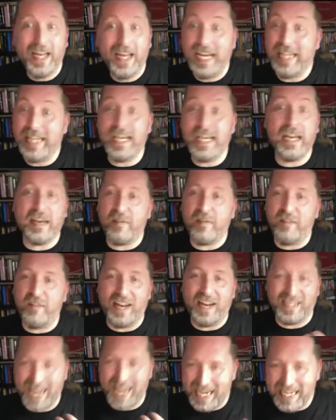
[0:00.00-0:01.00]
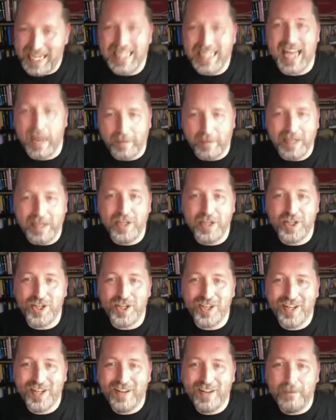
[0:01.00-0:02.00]
He didn't inflict any
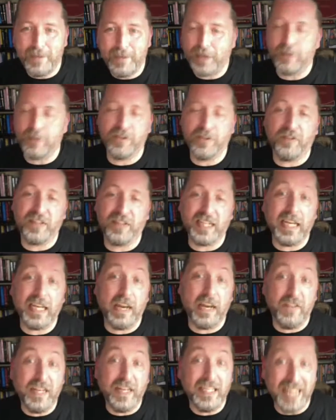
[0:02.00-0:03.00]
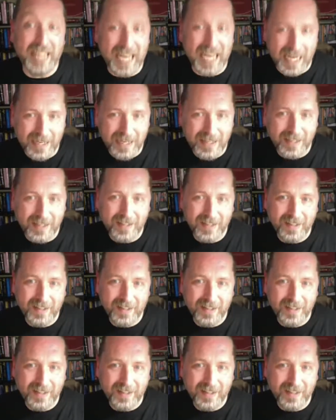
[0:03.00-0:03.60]
damage because obviously, if he did,